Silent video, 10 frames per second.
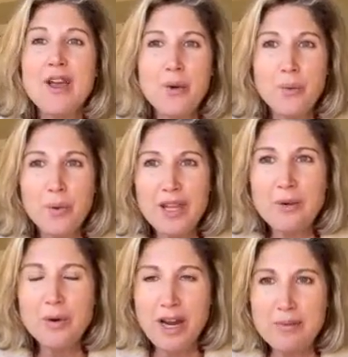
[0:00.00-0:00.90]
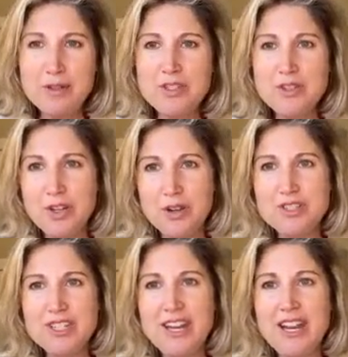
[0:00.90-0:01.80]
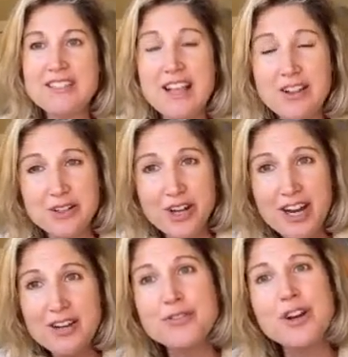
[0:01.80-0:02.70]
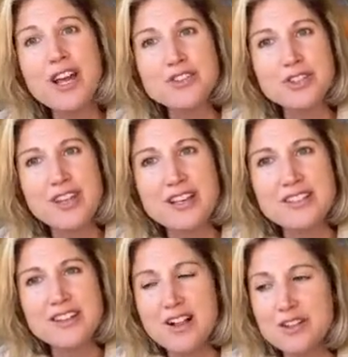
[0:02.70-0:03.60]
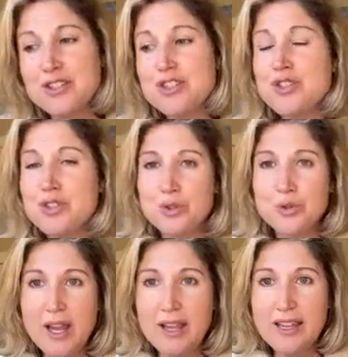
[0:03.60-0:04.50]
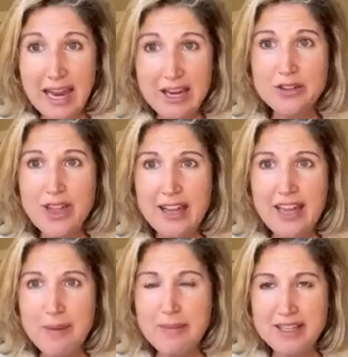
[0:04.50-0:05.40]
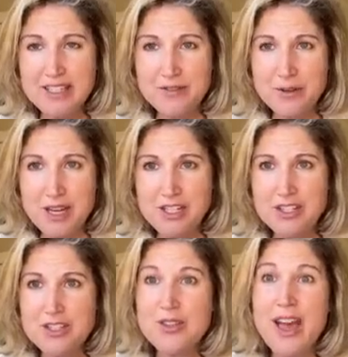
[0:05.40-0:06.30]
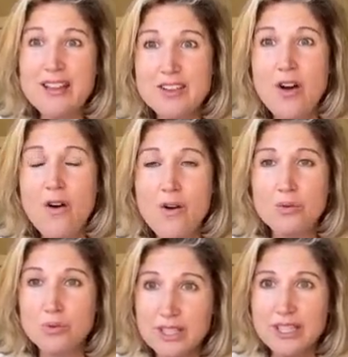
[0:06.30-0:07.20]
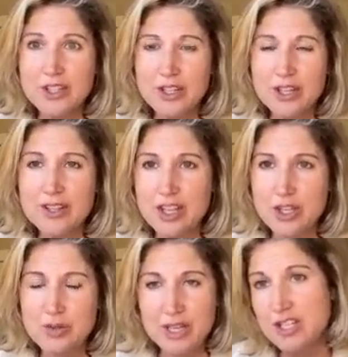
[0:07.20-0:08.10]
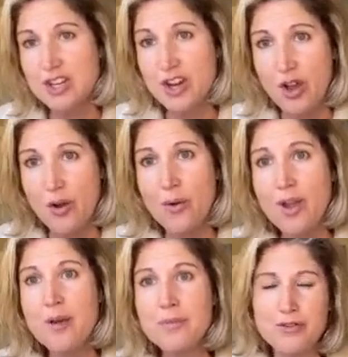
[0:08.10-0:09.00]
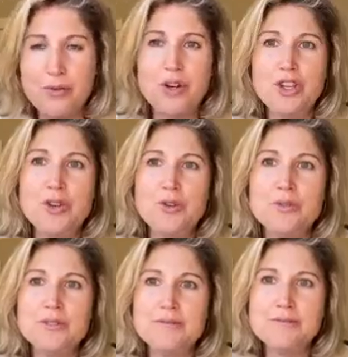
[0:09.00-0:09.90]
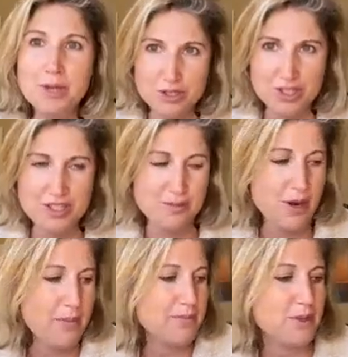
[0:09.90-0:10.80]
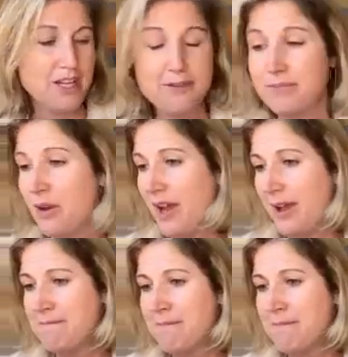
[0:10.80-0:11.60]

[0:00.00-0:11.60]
we were able to negotiate a seller credit for $100,000 to handle that CapEx information. So that's all really good that you need to know before you purchase the property. Okay.